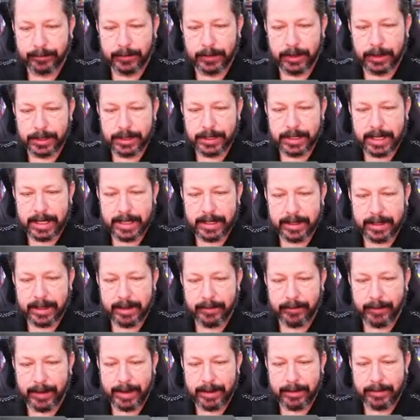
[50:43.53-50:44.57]
looks like
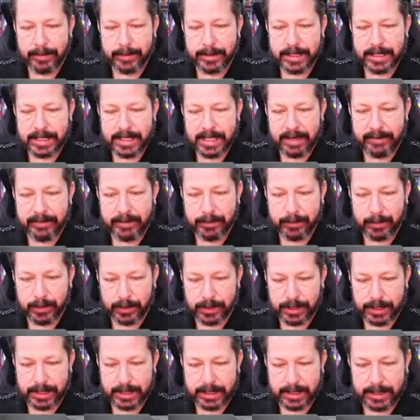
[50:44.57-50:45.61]
around
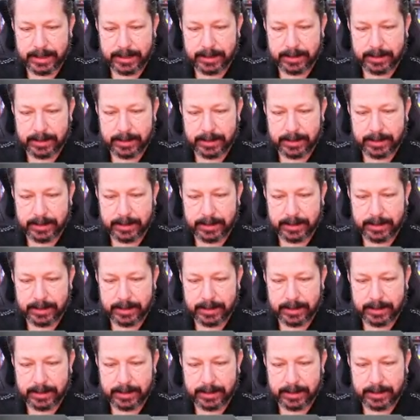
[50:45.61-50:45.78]
7%,